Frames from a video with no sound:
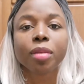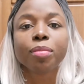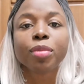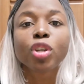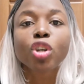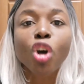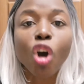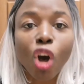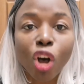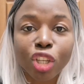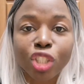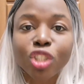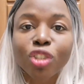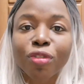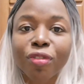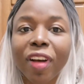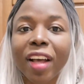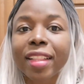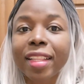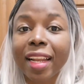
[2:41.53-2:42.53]
because you'll
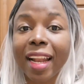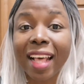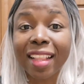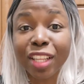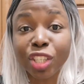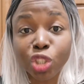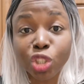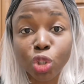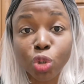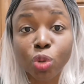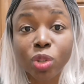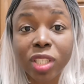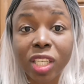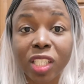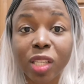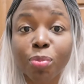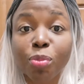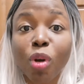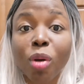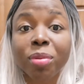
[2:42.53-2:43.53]
find that other tutors
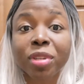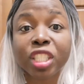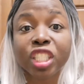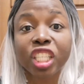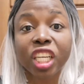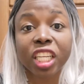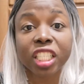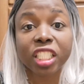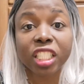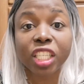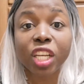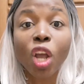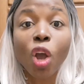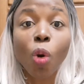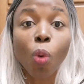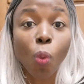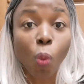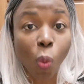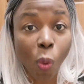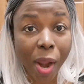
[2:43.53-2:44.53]
are probably charging
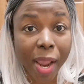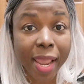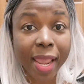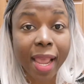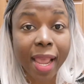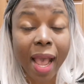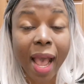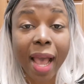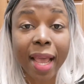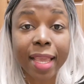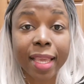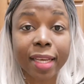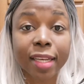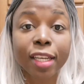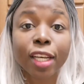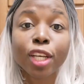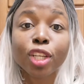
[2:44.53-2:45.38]
way higher.